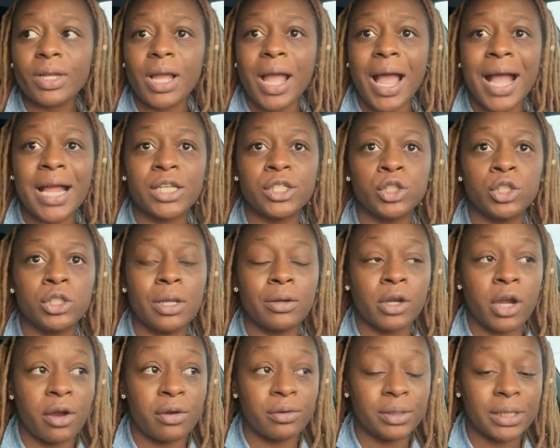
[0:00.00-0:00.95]
I
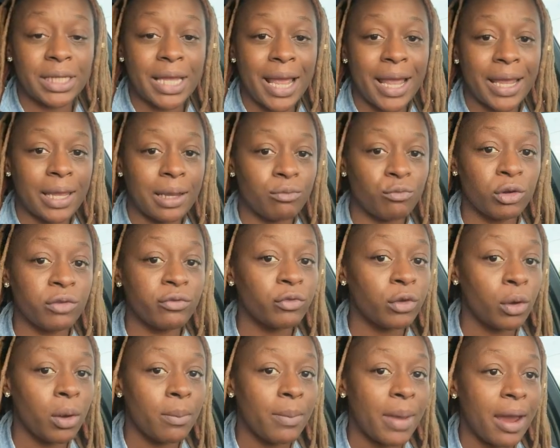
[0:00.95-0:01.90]
am
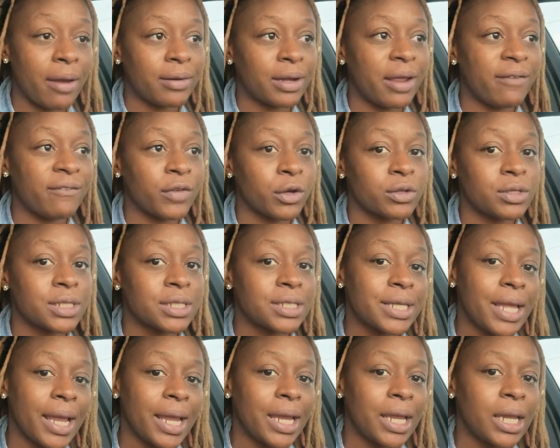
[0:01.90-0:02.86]
reviewing Married at First
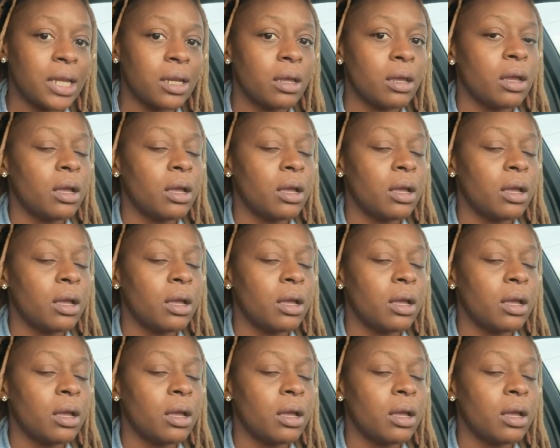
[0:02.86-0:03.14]
Sight.